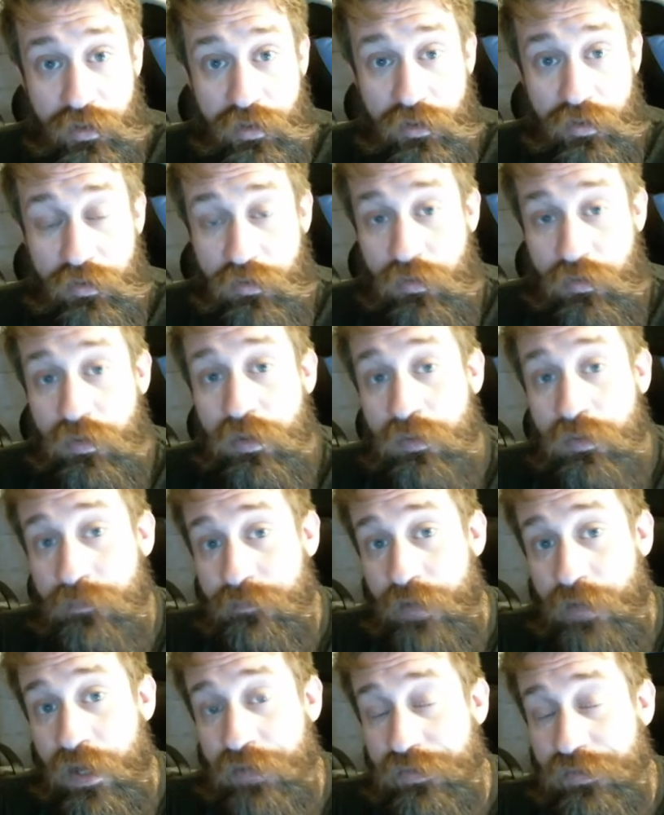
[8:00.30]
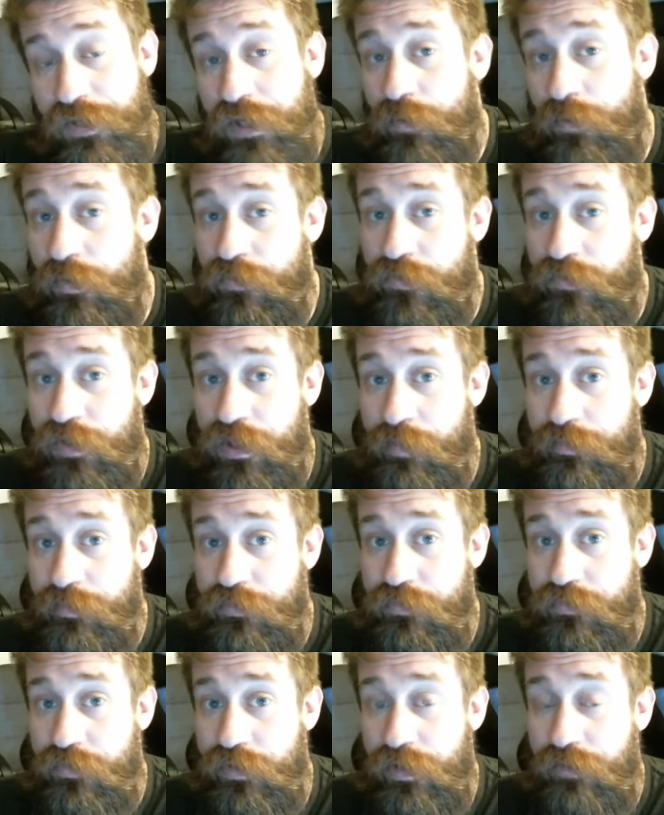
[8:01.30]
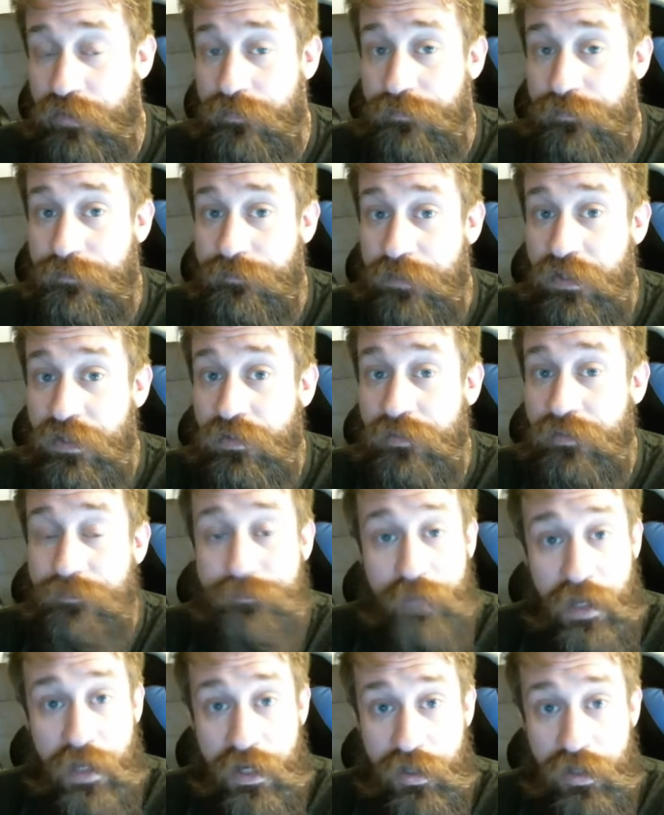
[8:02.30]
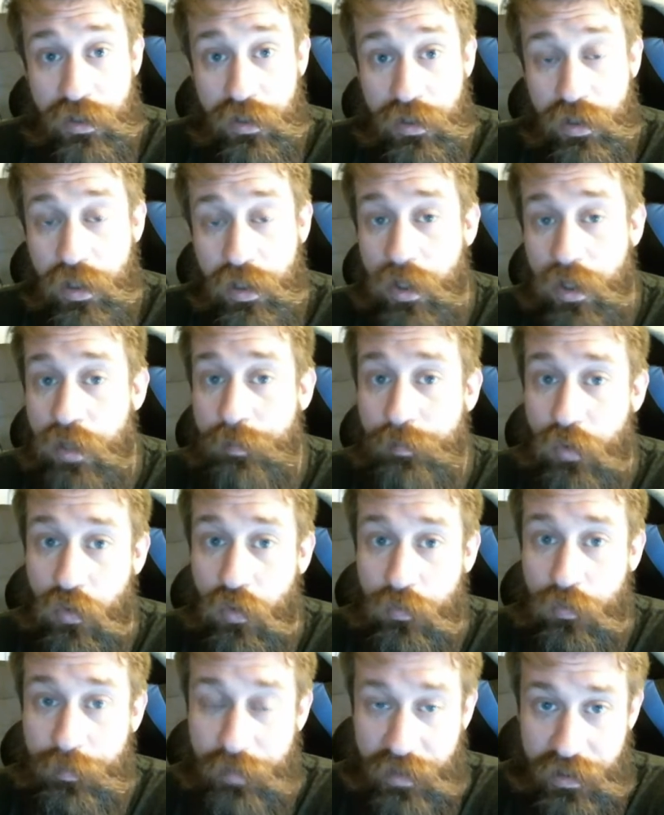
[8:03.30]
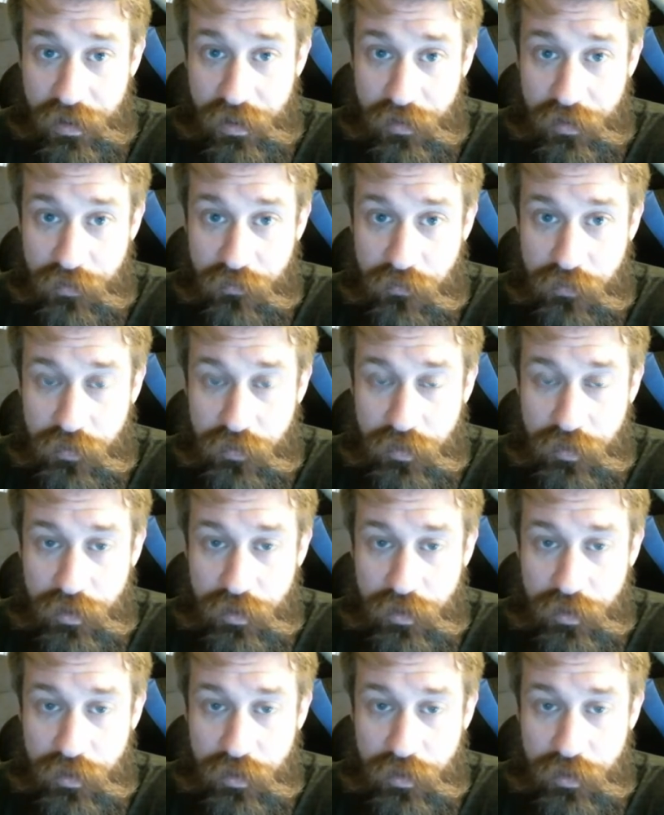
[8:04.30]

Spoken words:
due to the fact that I wasn't able to get a field of fire on both players.